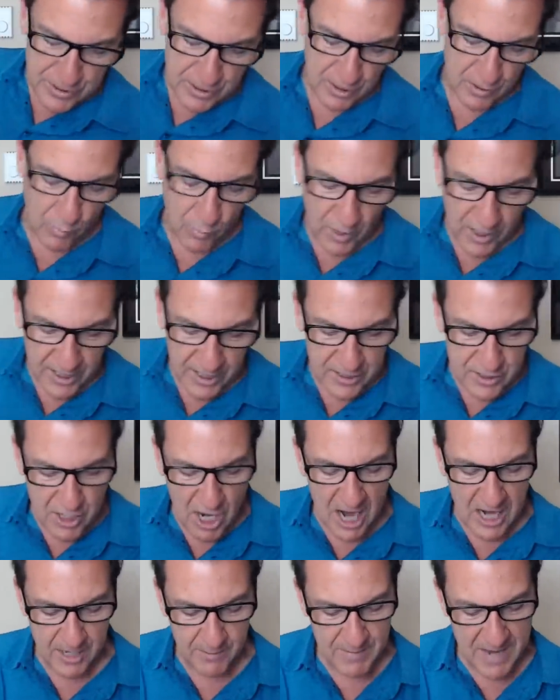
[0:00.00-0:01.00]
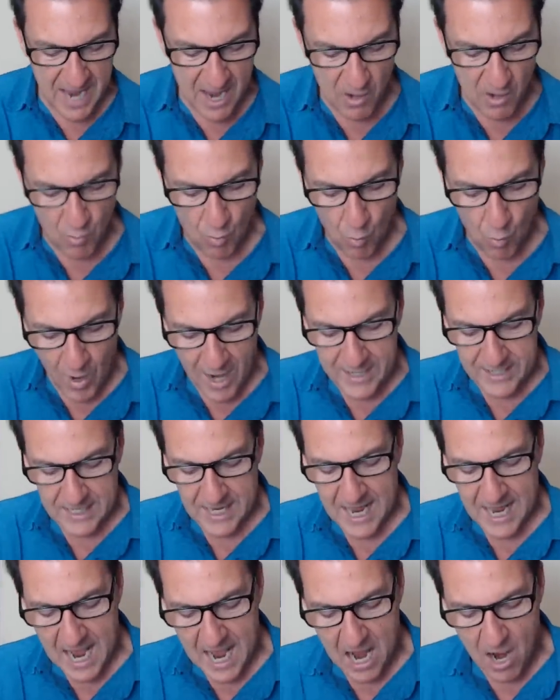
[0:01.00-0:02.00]
ado, we're going to talk about what,
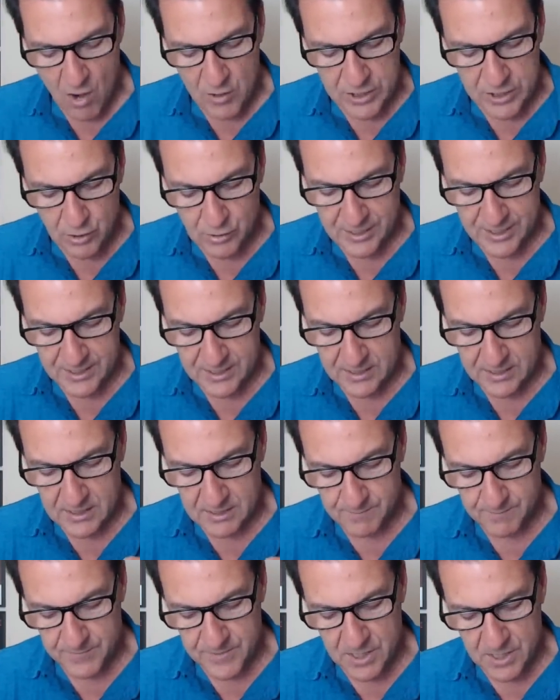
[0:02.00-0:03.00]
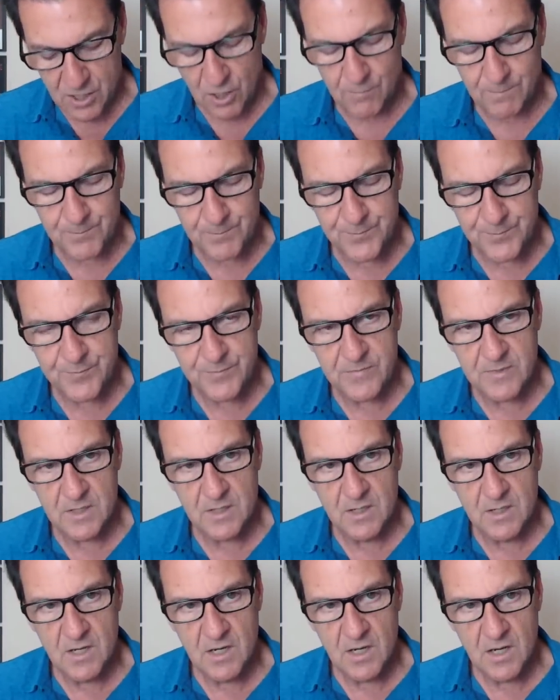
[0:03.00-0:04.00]
how you can, you know,
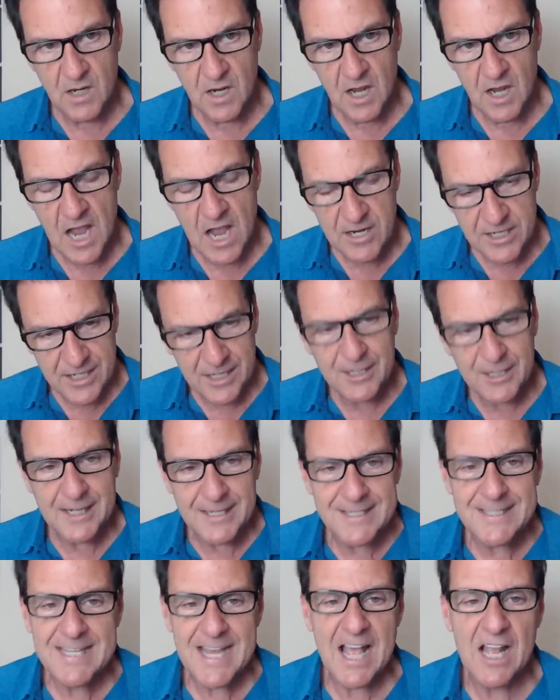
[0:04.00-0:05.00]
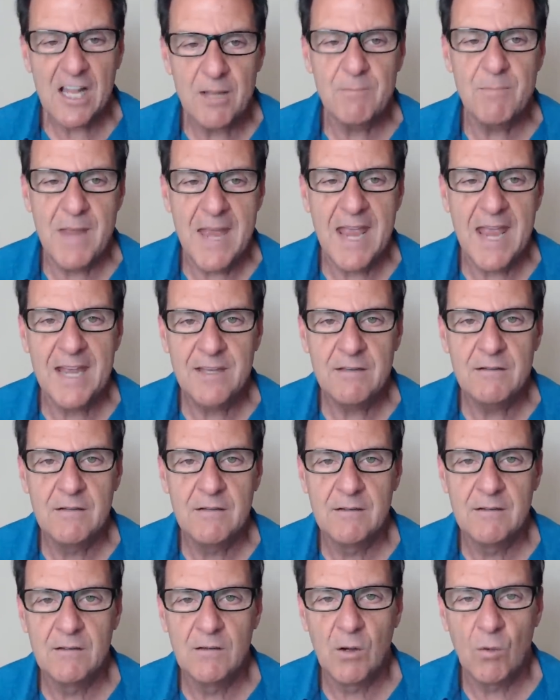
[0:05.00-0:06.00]
how you can tell a man
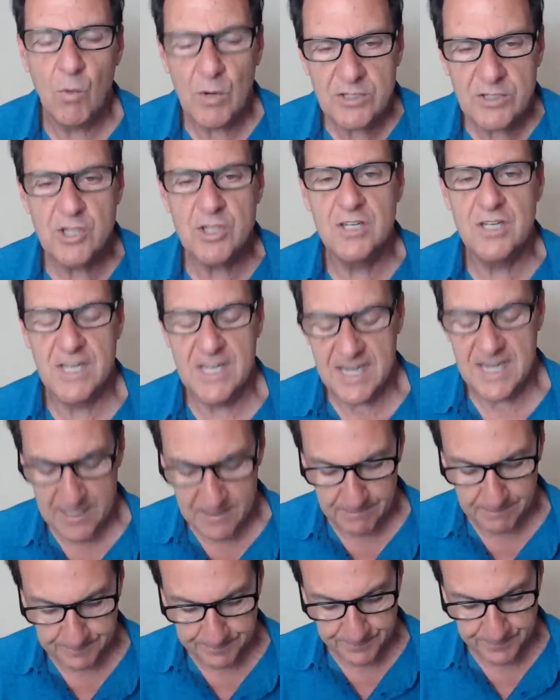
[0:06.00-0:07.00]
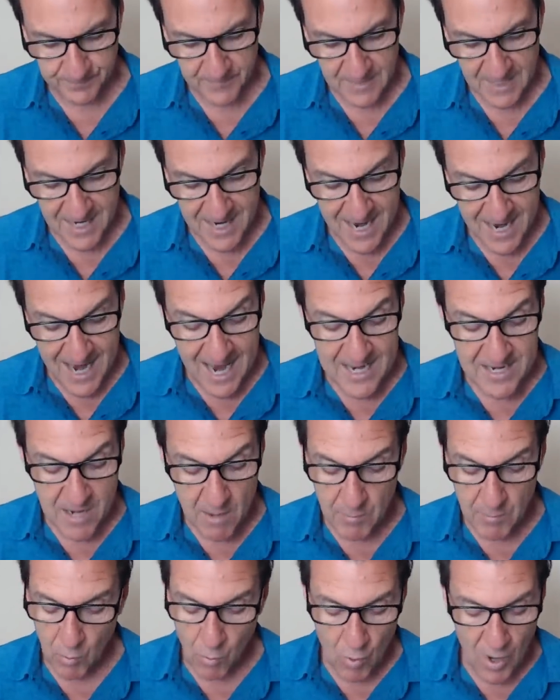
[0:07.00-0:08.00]
what you need. And
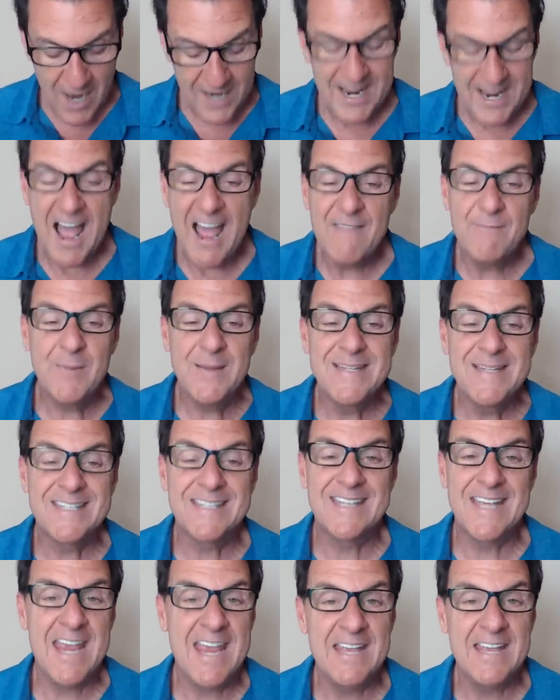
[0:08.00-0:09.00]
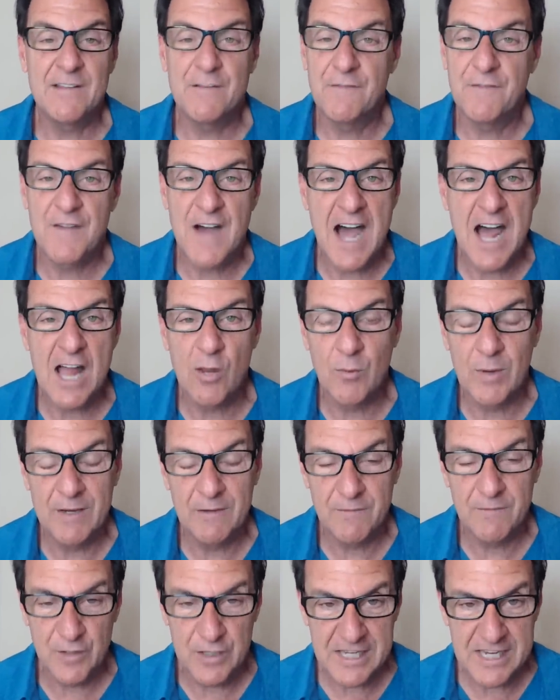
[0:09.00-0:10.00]
number one, I've been saying the
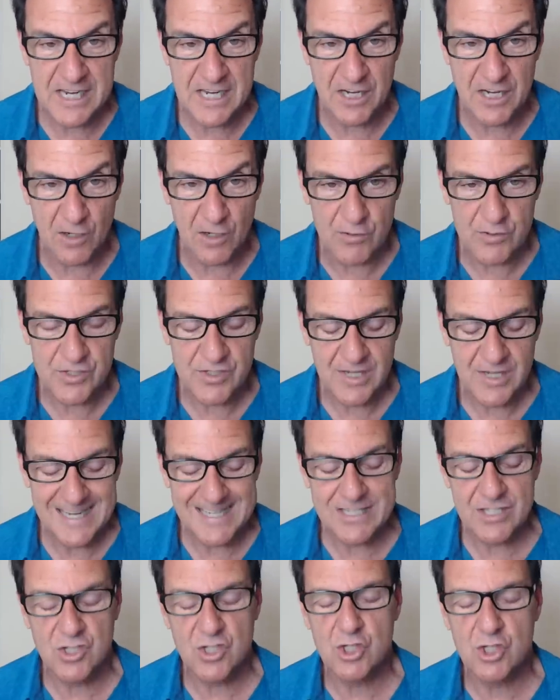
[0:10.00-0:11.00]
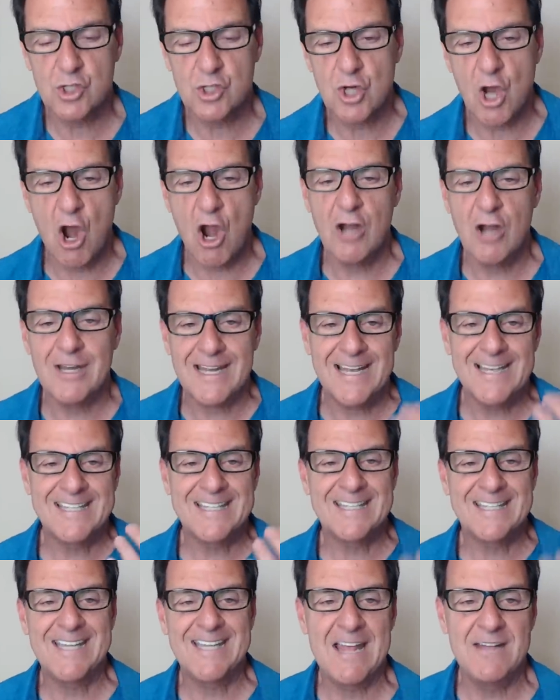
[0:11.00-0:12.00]
following for years is start a
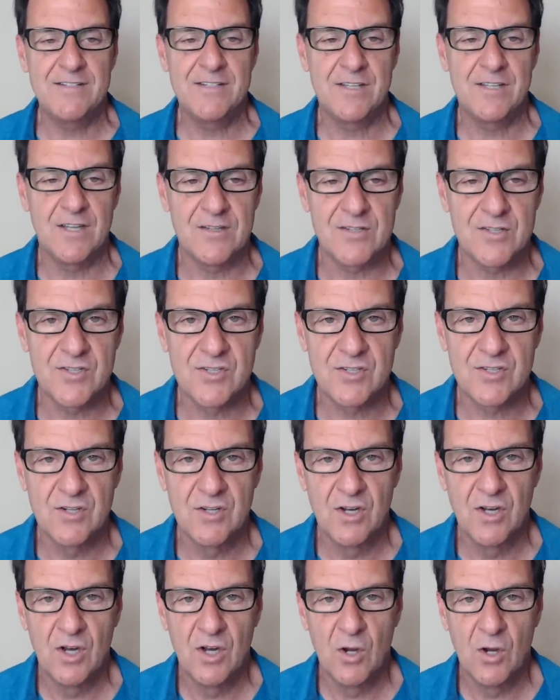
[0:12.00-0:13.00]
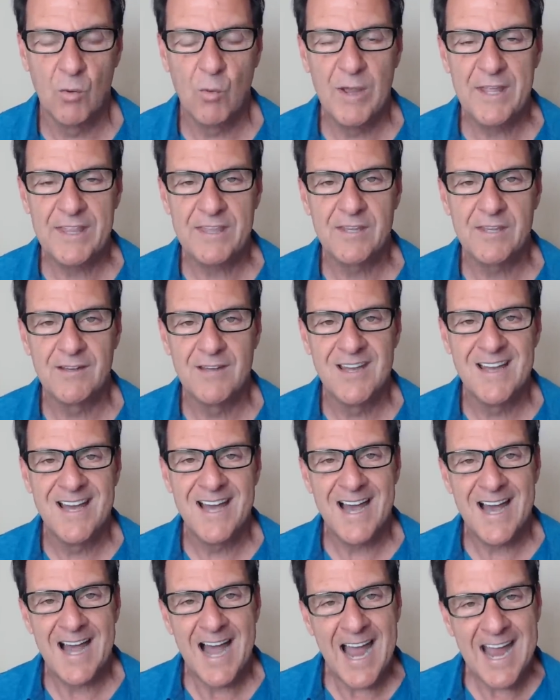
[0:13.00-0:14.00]
sentence with,
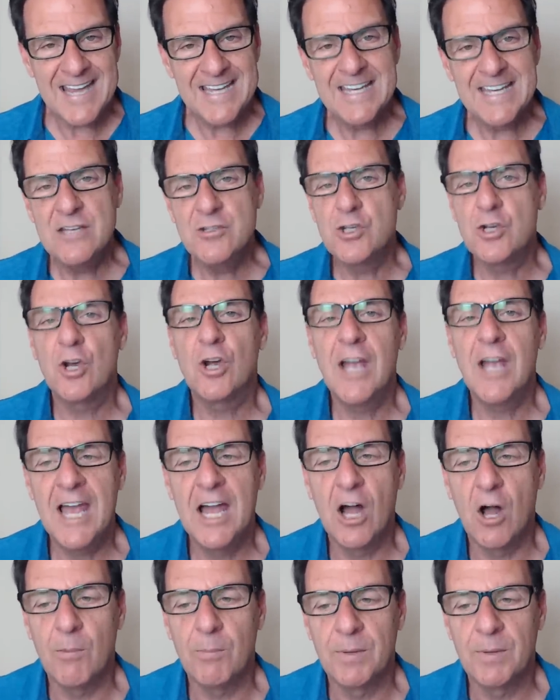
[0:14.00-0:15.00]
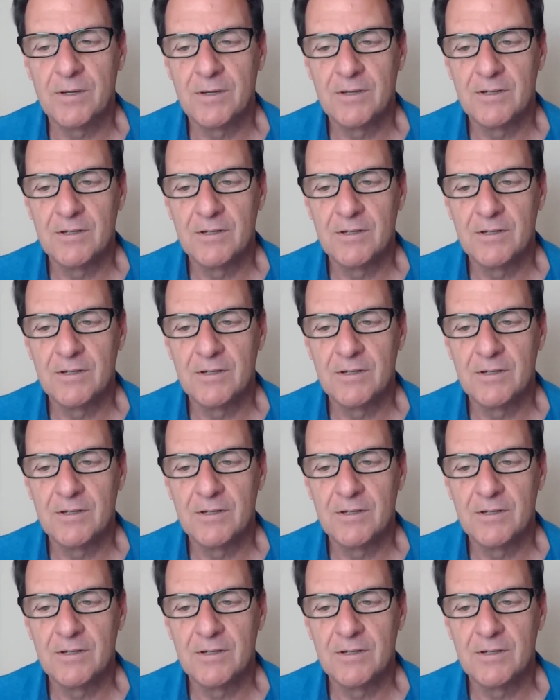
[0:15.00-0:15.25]
I need your help.